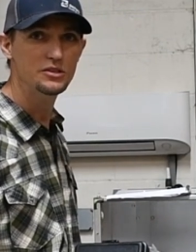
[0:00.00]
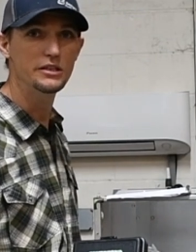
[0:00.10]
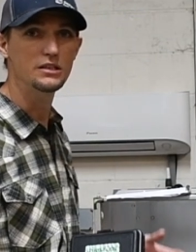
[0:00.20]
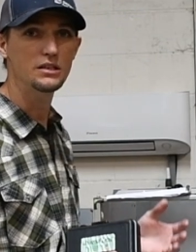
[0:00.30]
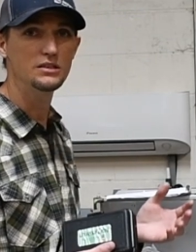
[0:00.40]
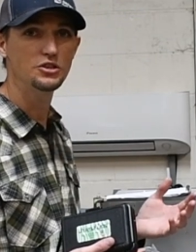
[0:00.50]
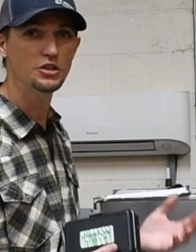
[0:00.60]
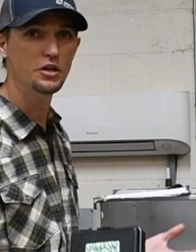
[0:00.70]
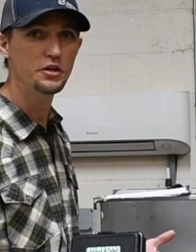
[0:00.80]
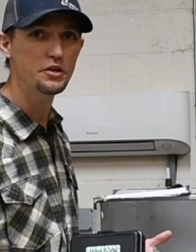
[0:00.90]
that can
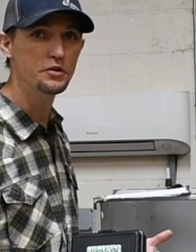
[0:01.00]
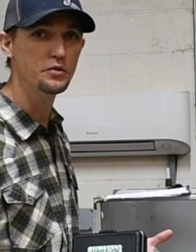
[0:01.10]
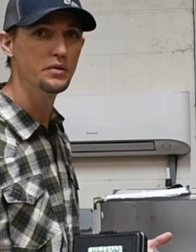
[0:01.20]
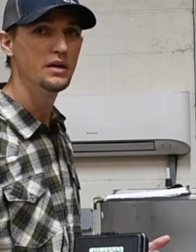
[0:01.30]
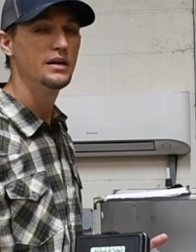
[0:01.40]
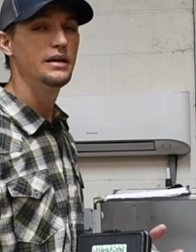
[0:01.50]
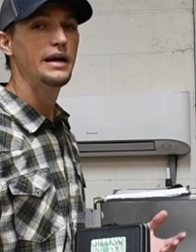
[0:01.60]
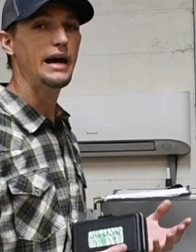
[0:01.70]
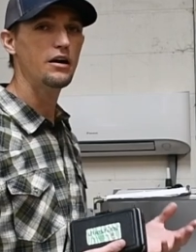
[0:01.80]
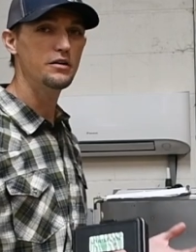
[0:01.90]
show you
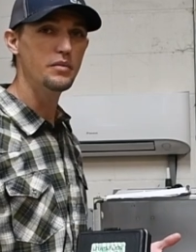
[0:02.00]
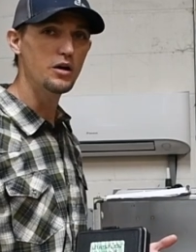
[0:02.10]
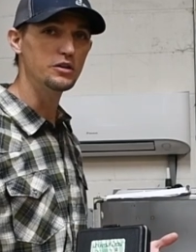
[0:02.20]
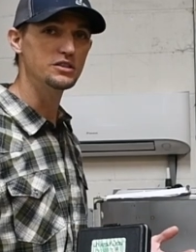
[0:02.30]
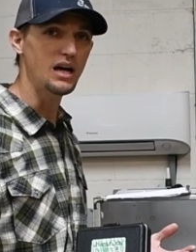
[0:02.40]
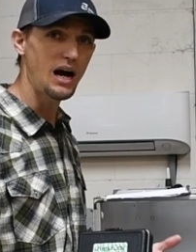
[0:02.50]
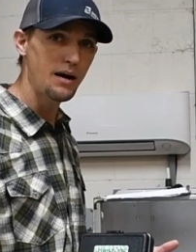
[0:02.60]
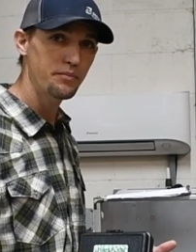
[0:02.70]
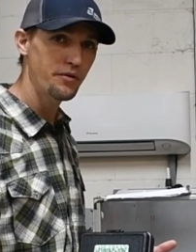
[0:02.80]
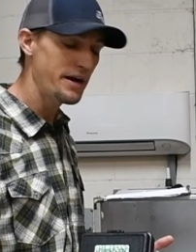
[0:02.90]
how the motor's
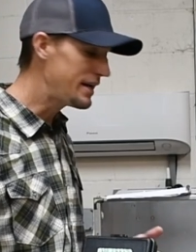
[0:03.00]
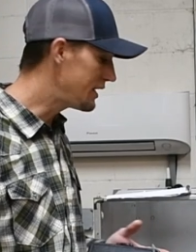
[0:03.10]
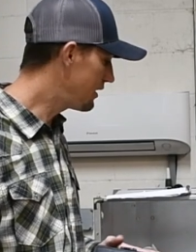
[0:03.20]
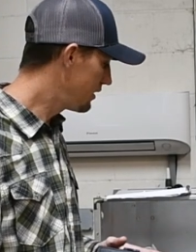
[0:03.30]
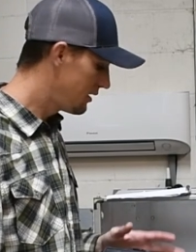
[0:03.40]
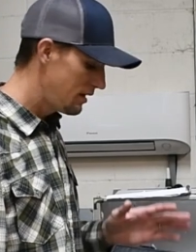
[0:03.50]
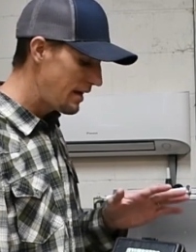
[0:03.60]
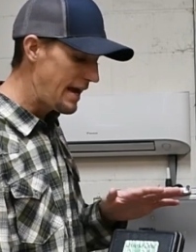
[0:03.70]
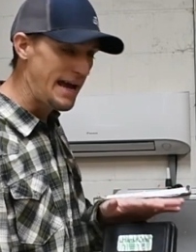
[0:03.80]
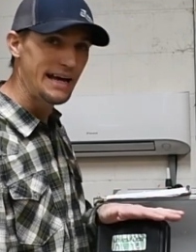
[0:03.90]
operating
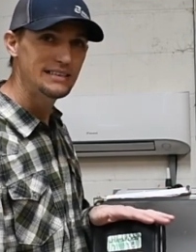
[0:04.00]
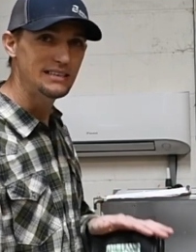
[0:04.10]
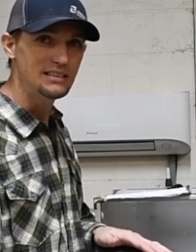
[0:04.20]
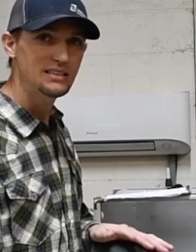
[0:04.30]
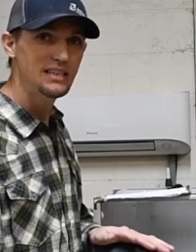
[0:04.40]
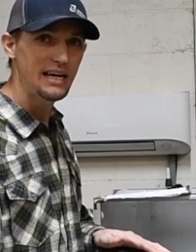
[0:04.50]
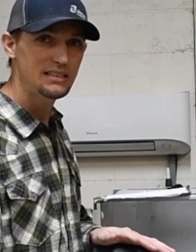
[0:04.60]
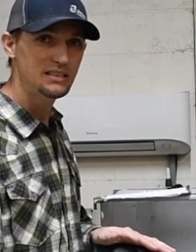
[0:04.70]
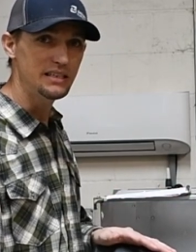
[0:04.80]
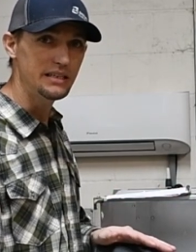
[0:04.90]
as it's
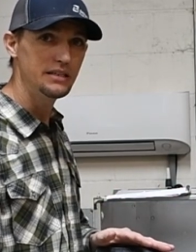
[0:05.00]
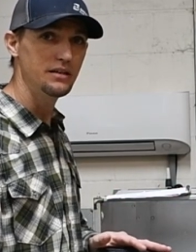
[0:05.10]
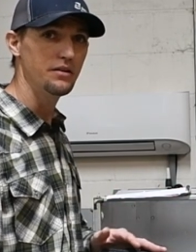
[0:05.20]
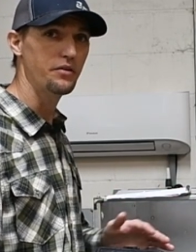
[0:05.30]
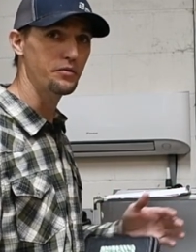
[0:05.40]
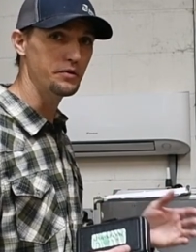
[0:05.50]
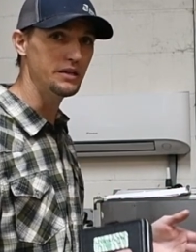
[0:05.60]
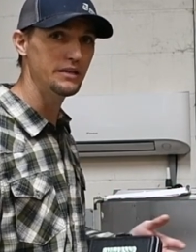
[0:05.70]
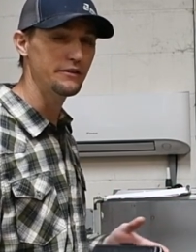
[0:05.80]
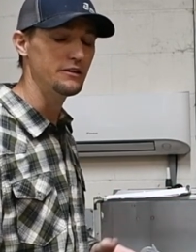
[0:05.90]
tested through
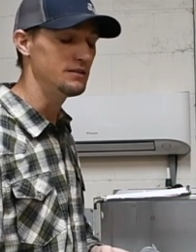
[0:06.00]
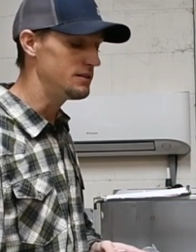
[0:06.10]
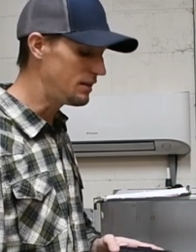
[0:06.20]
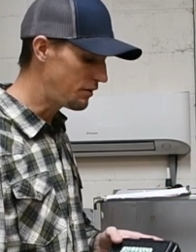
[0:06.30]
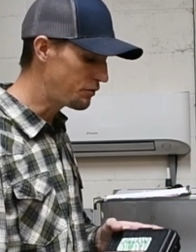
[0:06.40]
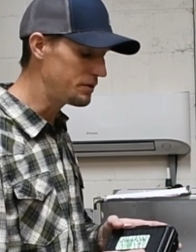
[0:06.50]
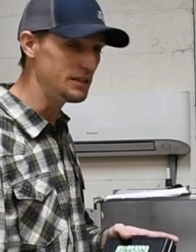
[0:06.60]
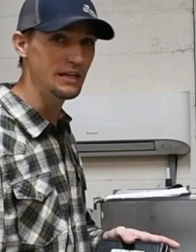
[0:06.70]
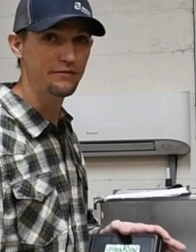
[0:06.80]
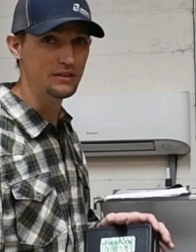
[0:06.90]
the different through the
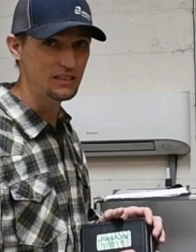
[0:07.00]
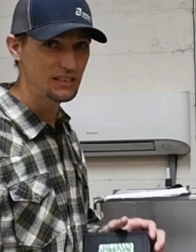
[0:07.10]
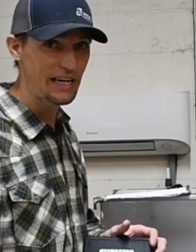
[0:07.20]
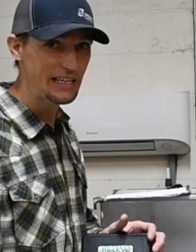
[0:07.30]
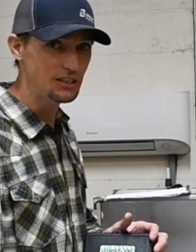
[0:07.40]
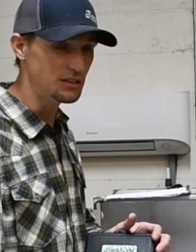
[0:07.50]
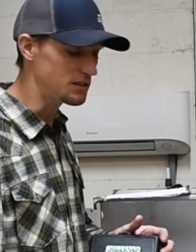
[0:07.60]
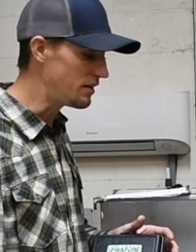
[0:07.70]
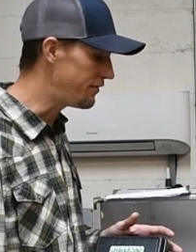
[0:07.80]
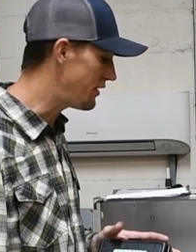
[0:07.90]
different stages of